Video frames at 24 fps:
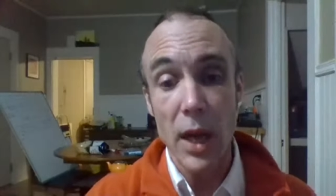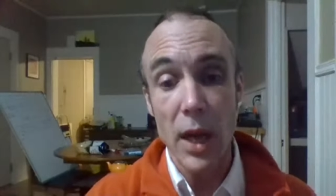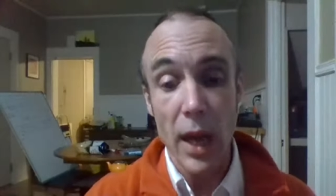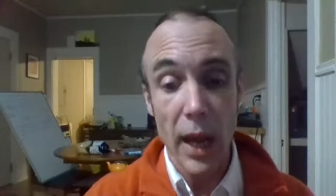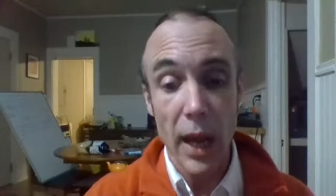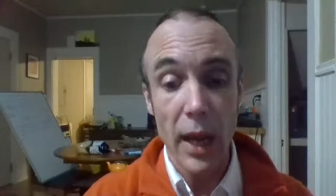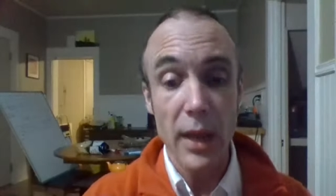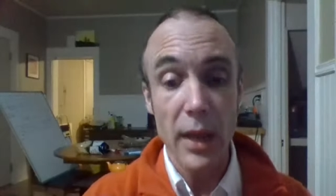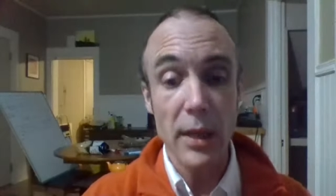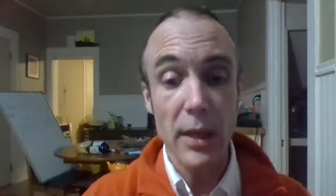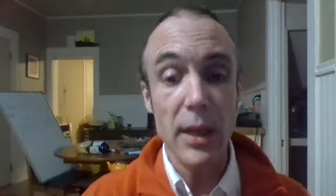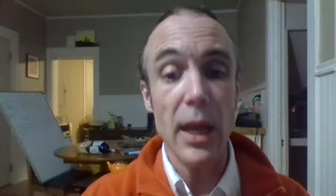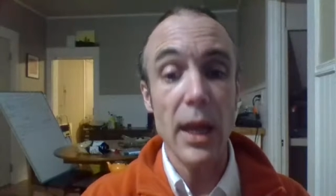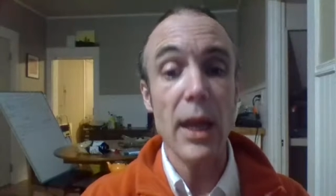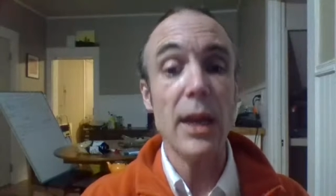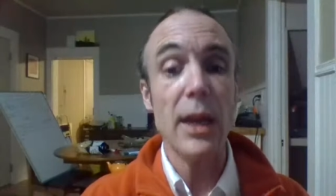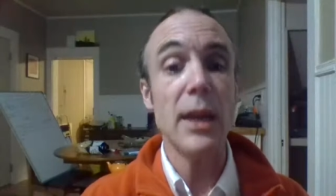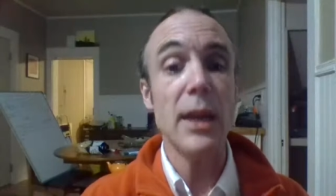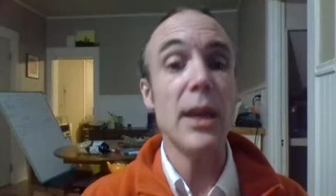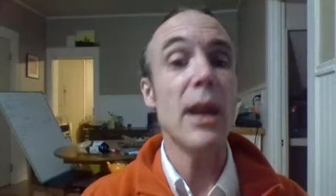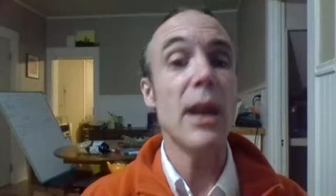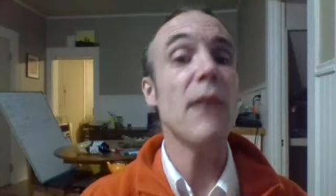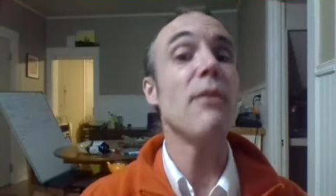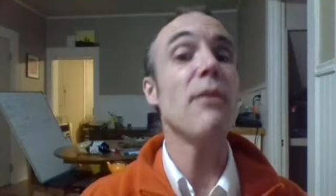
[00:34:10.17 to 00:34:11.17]
and that
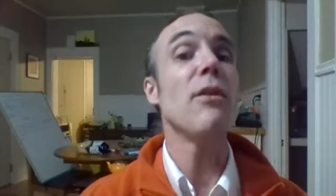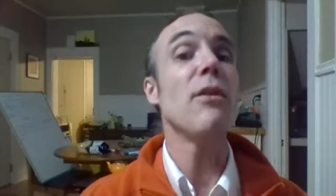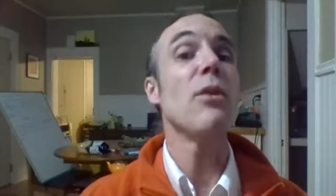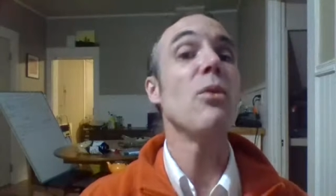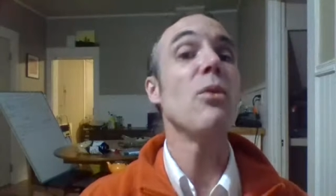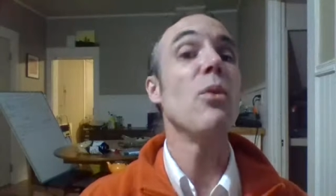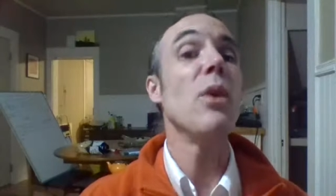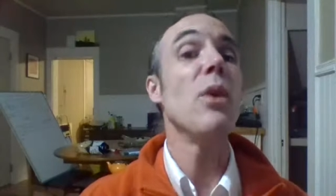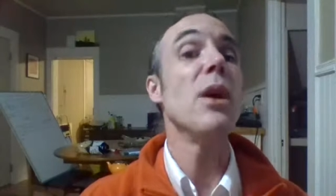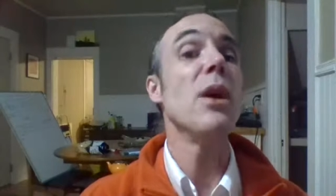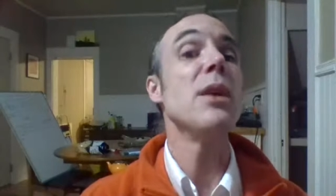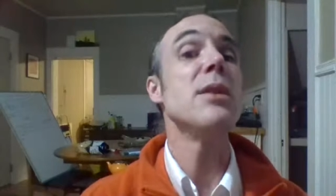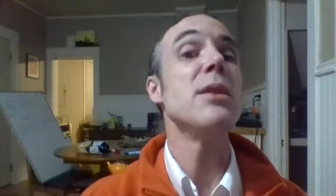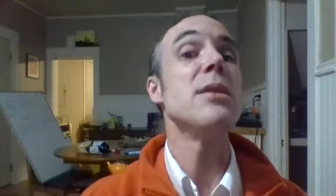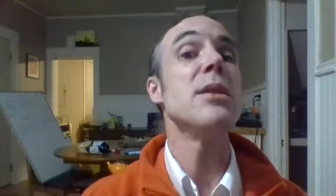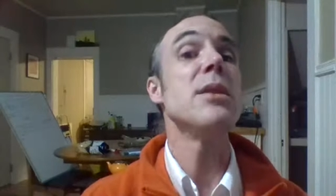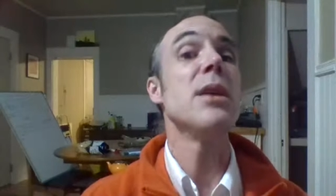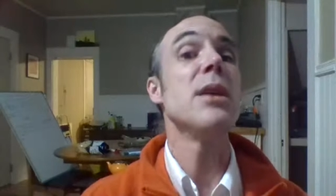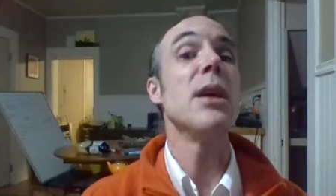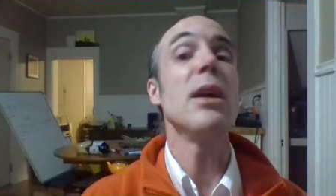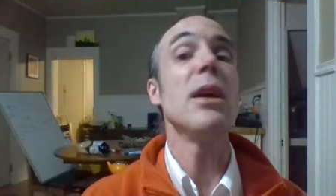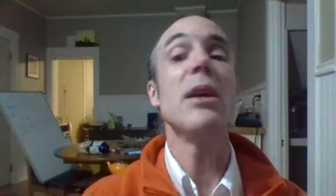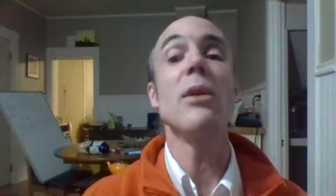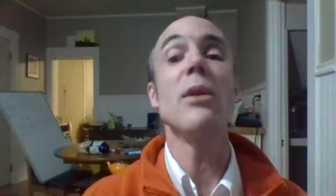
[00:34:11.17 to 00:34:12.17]
never once
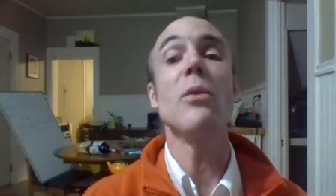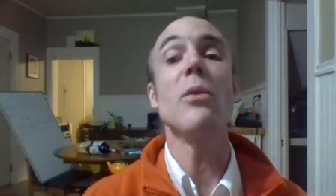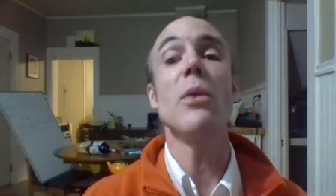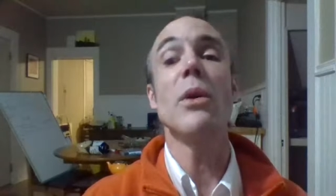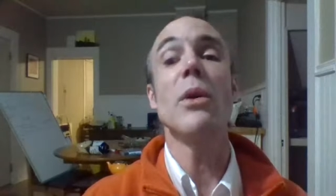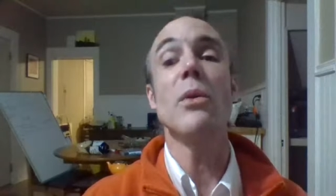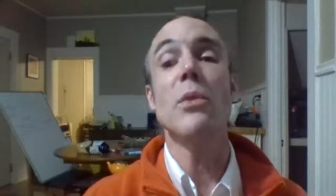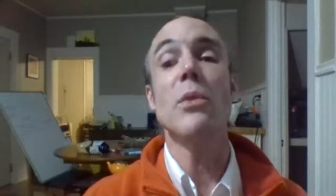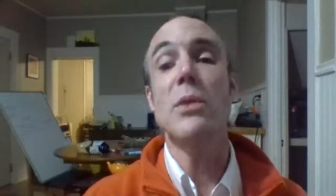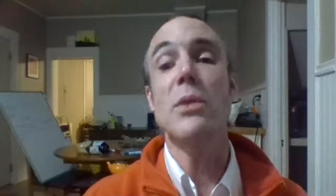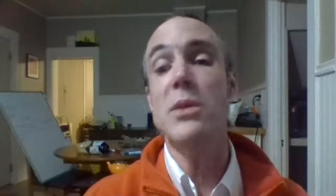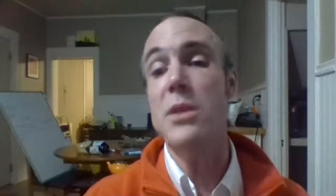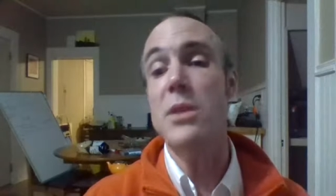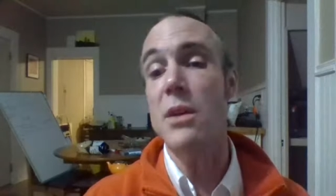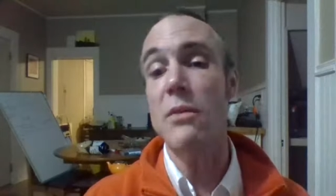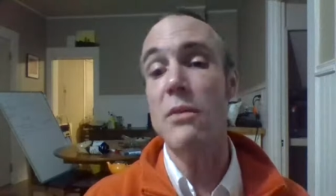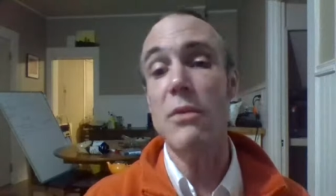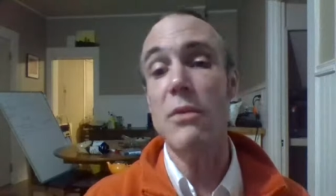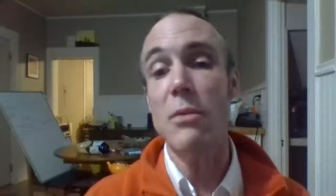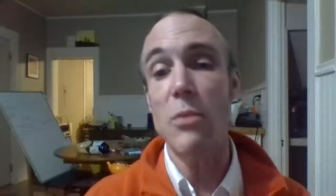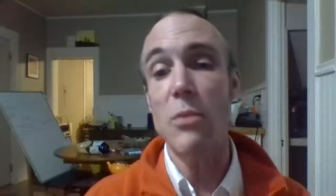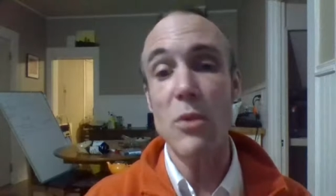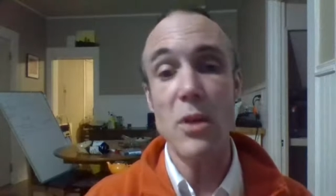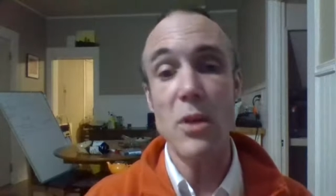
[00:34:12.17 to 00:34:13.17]
anywhere with
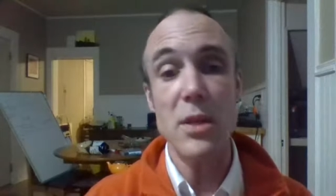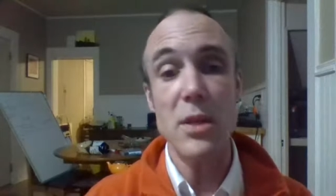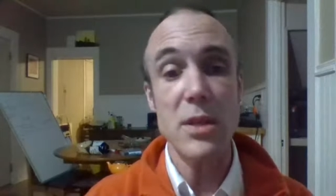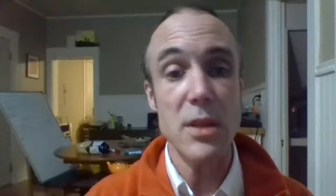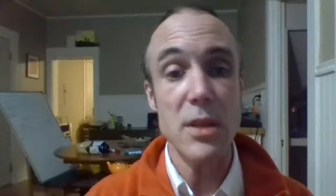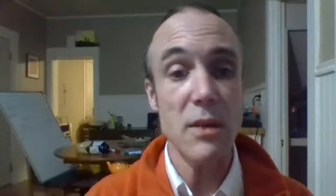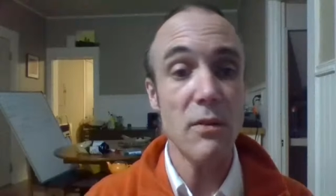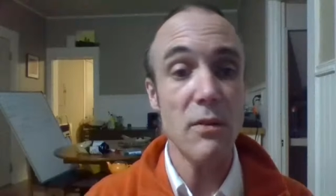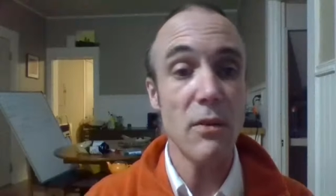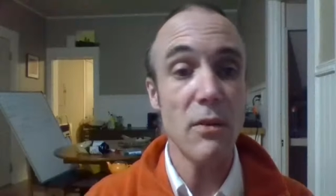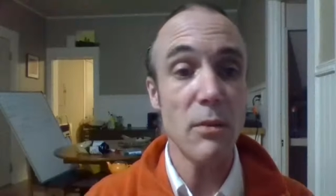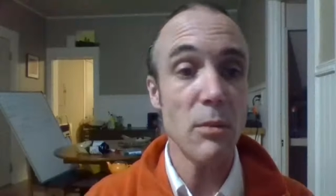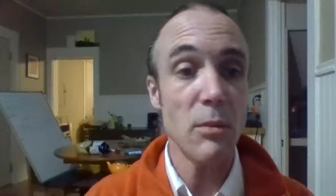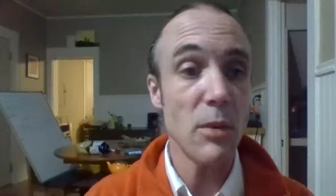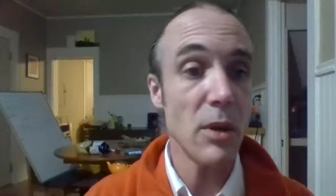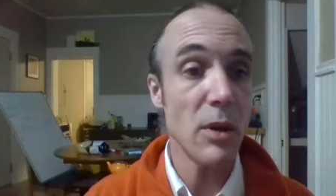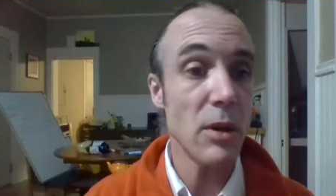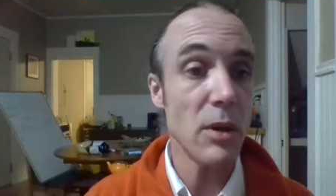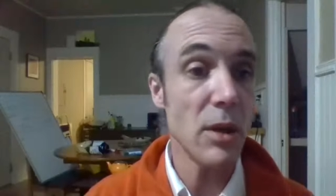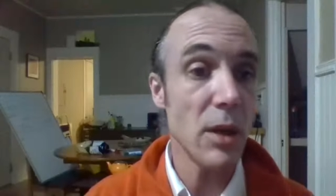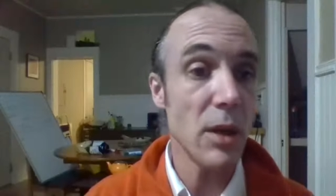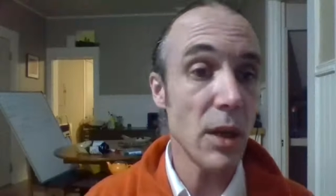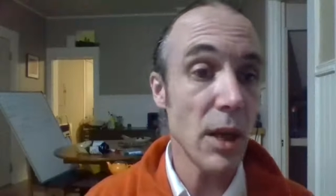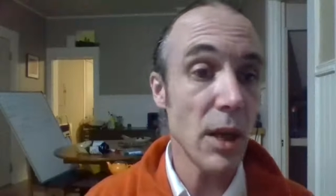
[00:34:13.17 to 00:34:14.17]
7.7
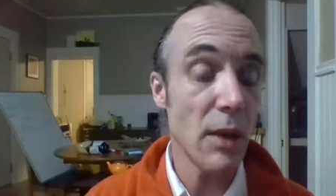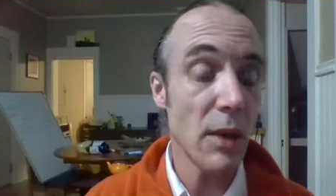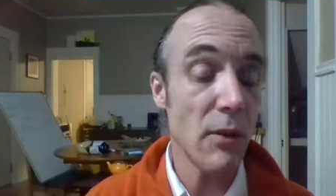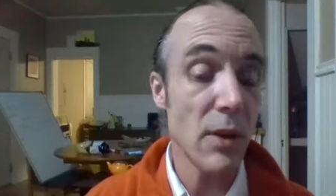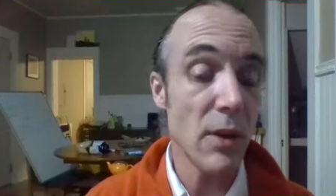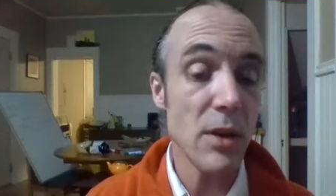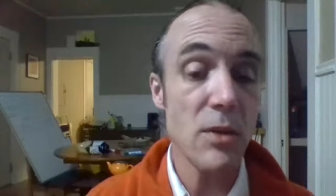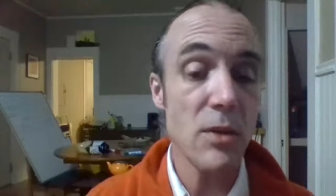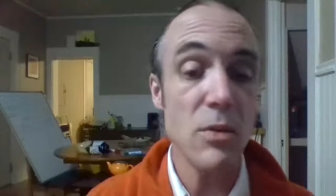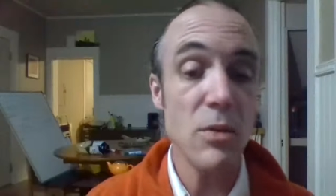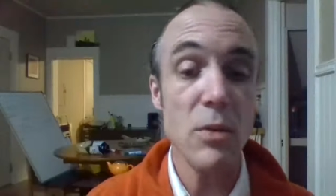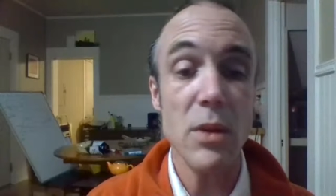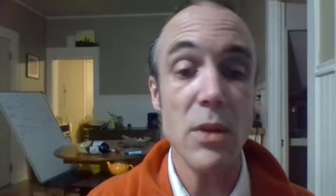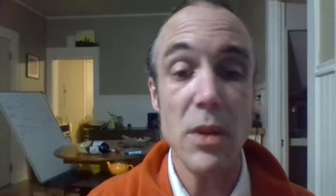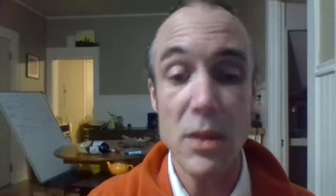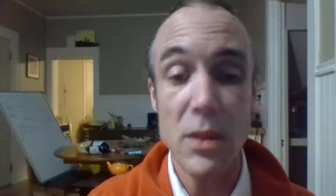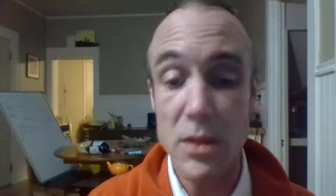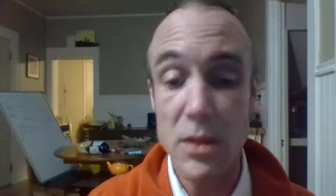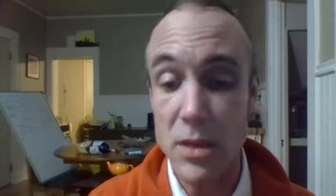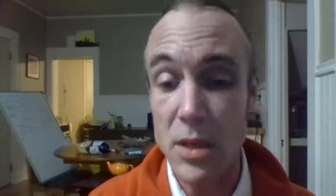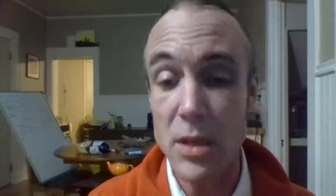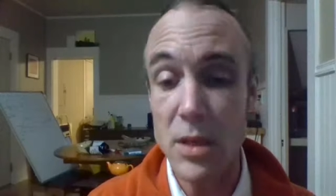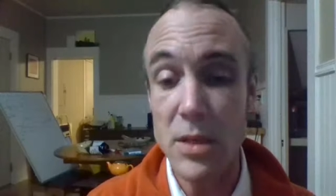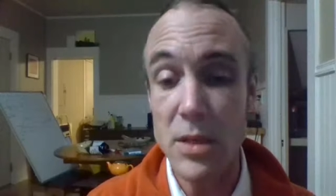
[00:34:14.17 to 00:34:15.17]
billion of us with the
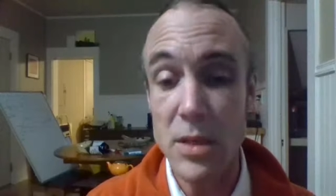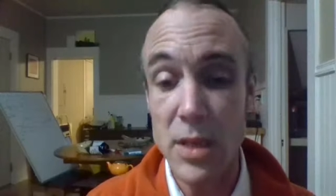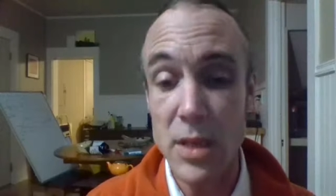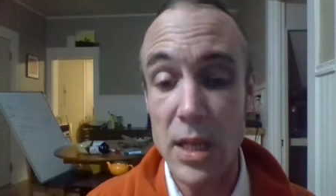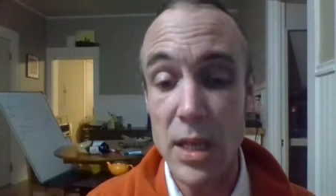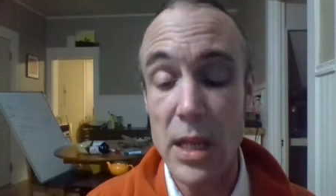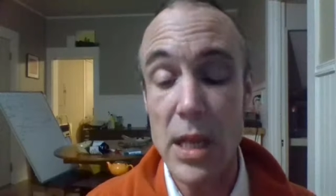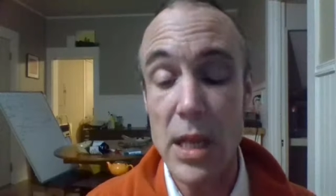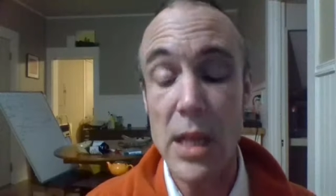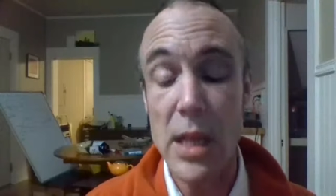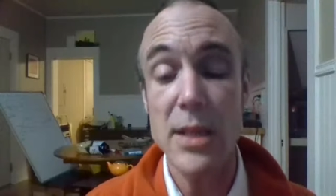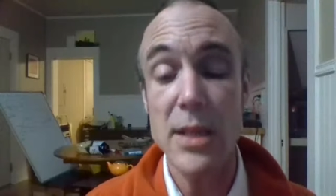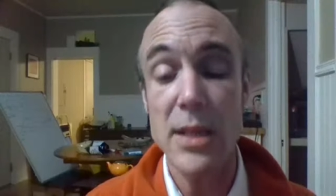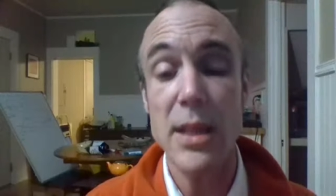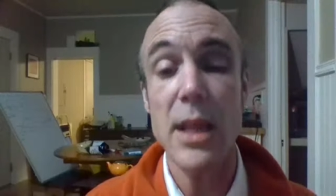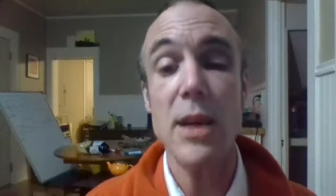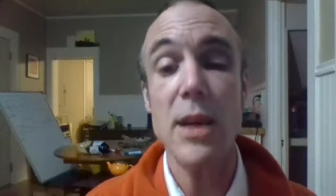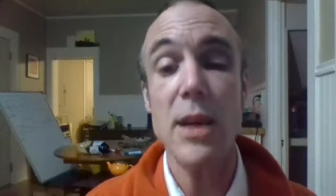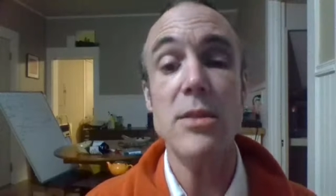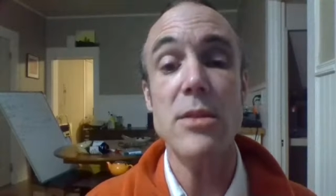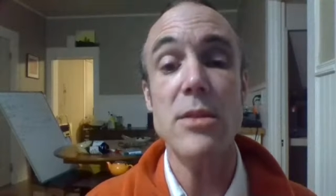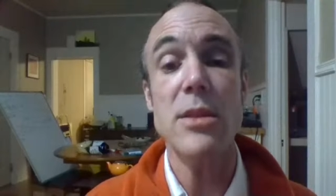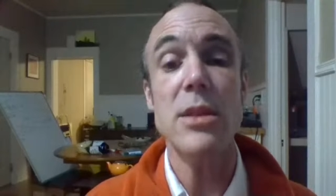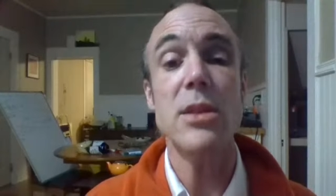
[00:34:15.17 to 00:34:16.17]

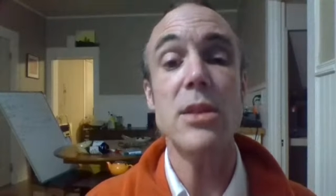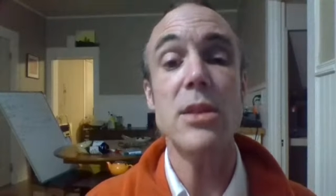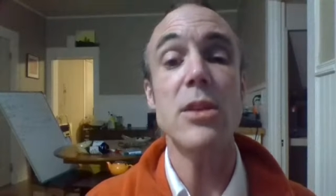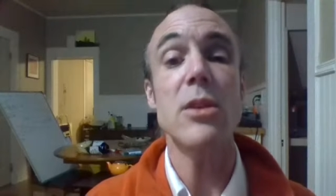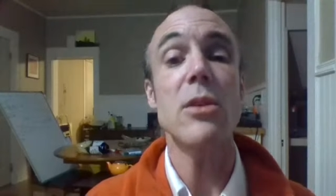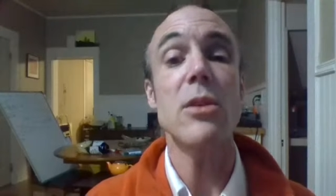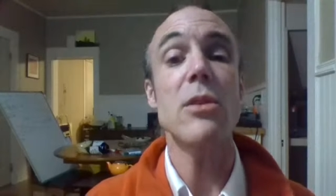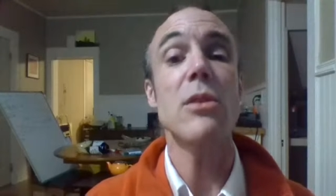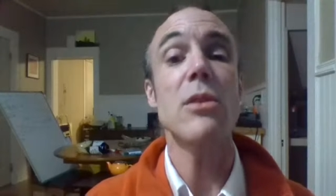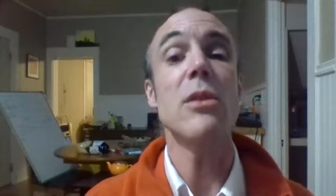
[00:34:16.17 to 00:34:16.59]
6,000-year